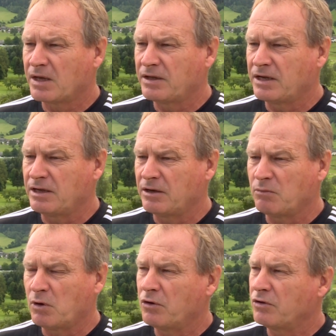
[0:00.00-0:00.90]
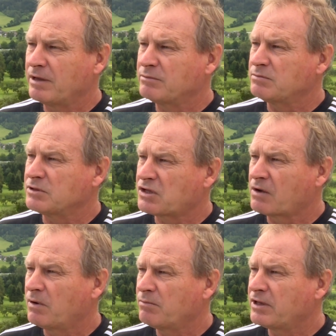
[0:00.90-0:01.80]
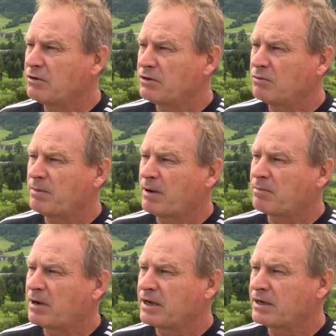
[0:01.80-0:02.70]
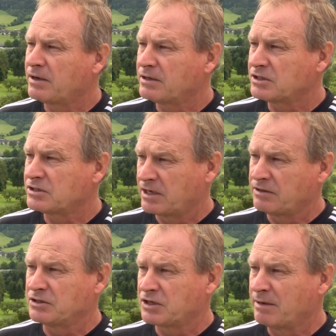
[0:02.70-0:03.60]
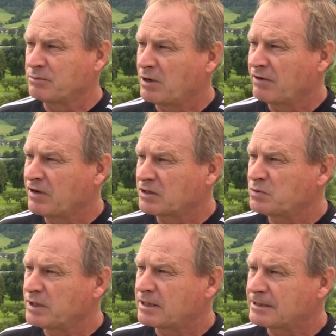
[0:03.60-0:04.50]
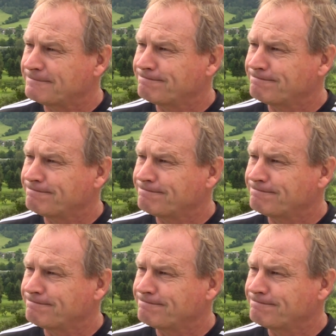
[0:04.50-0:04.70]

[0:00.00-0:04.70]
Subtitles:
they, you know, it won't hurt them to miss that one. But they'll be back playing, as I say, in these games we have next week.